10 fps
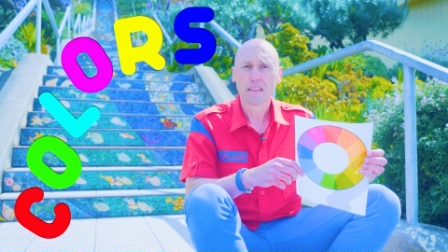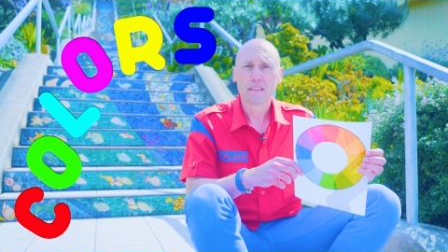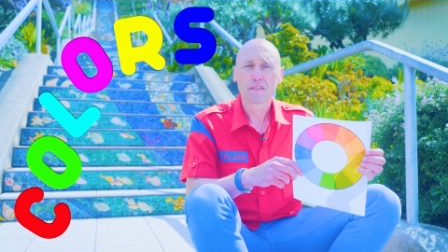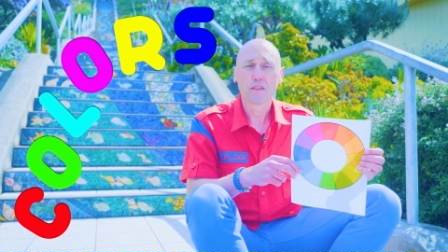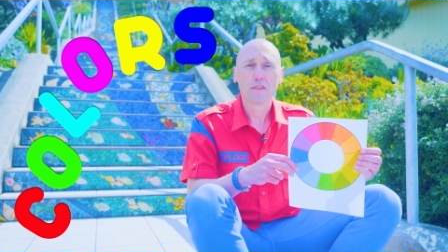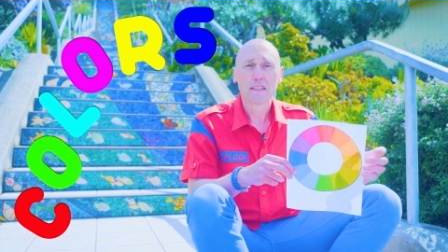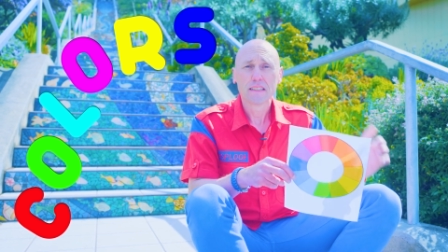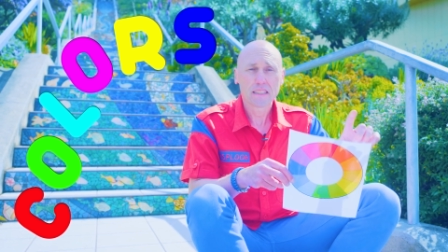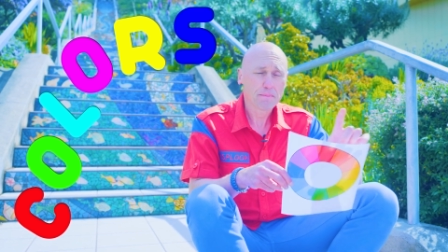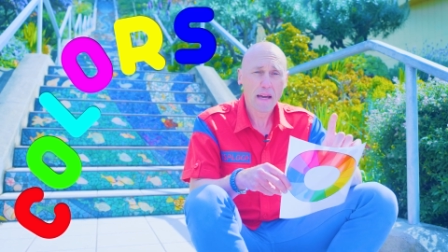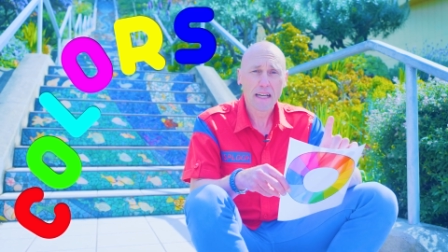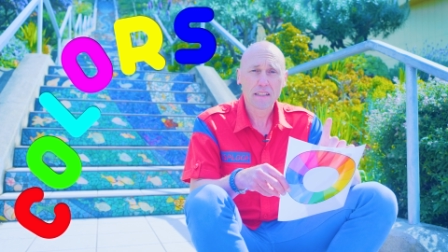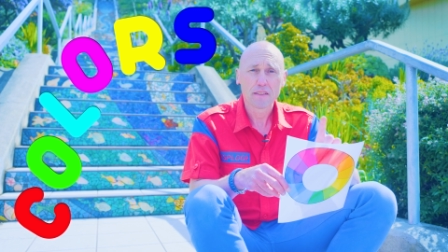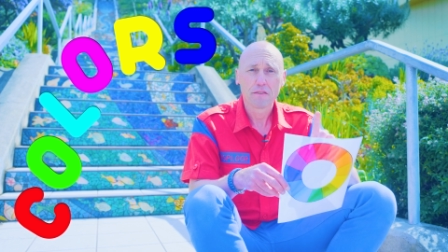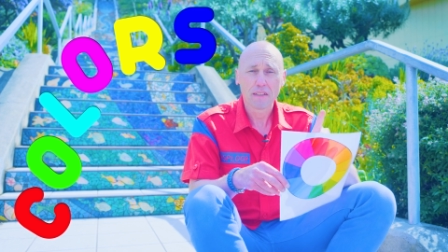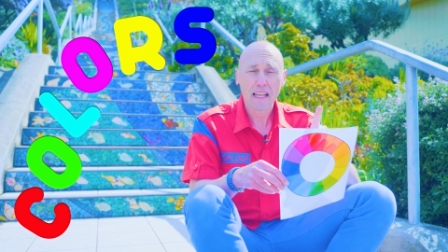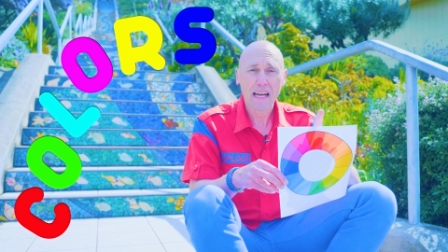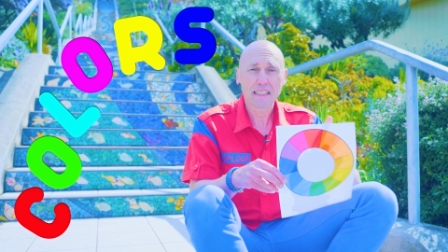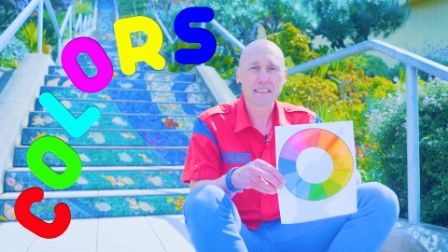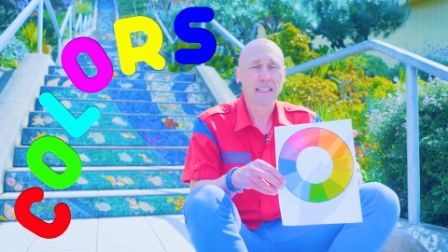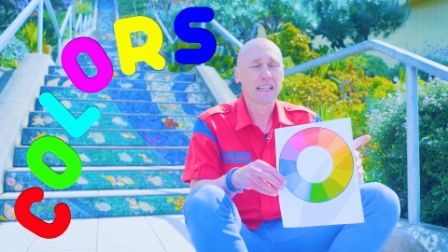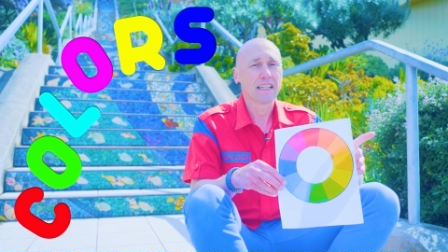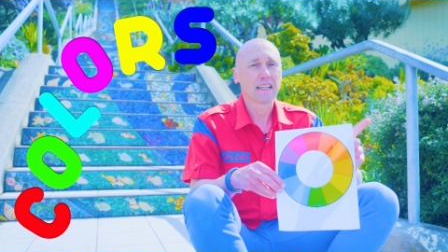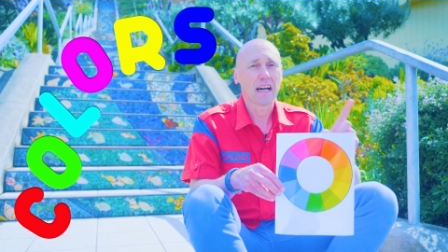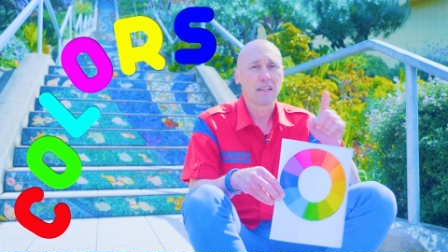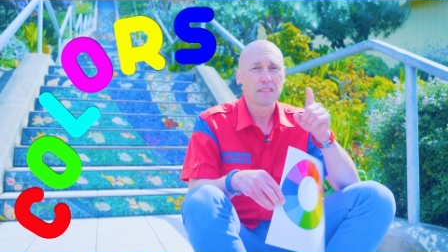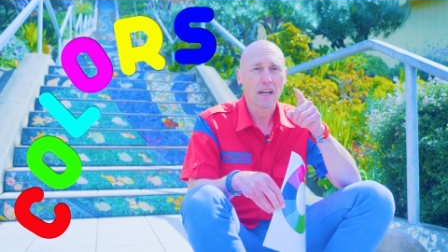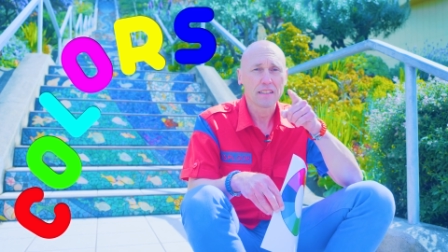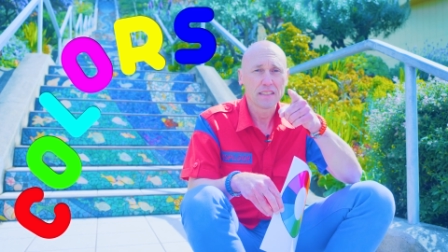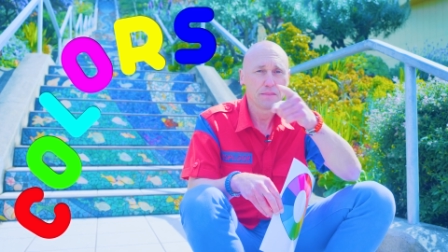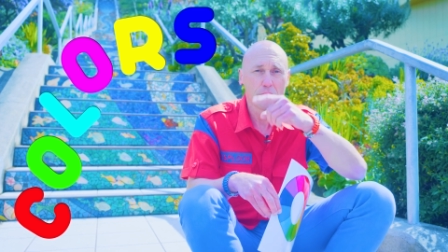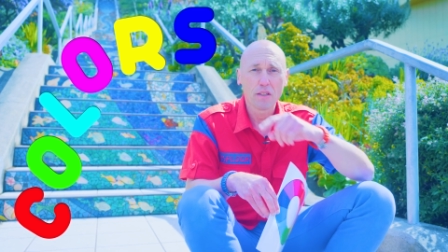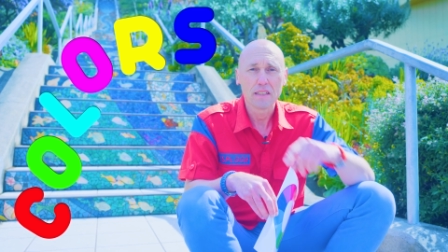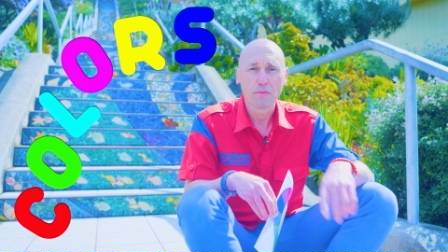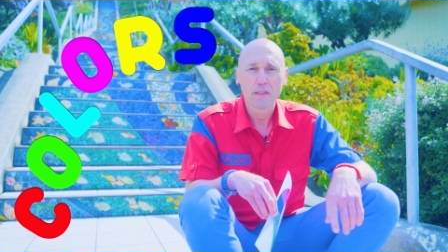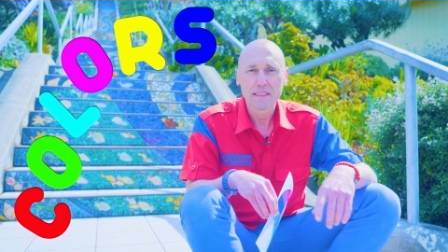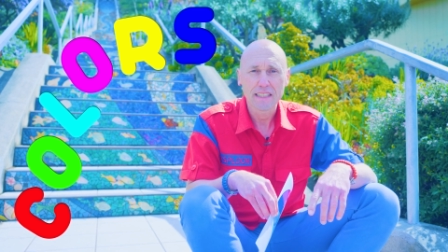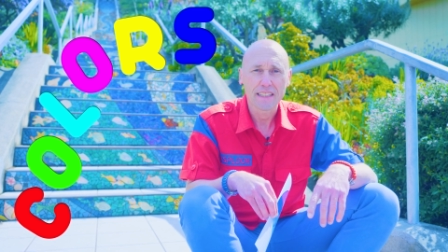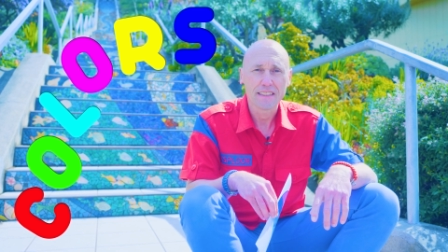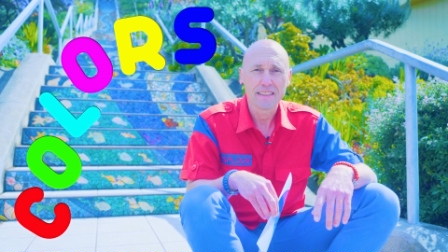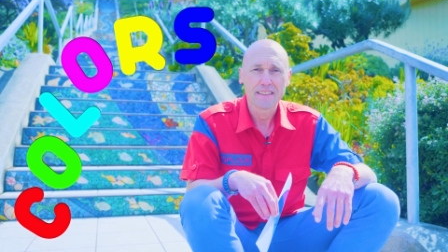So sit back, relax, and I'll talk to you more in one second.